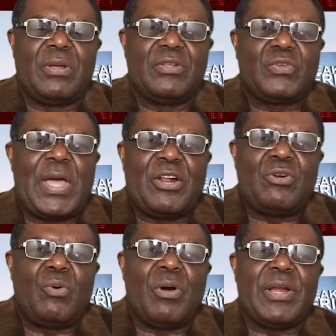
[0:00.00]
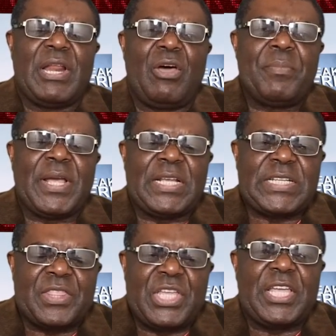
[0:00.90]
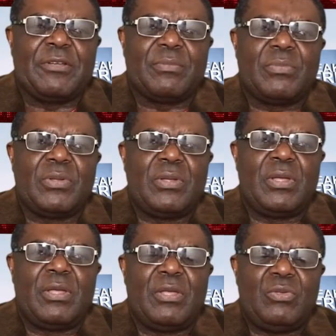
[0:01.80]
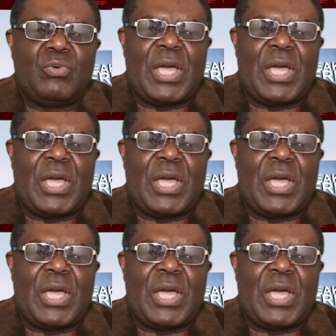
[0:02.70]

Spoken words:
So I don't know what the lawmakers are thinking. You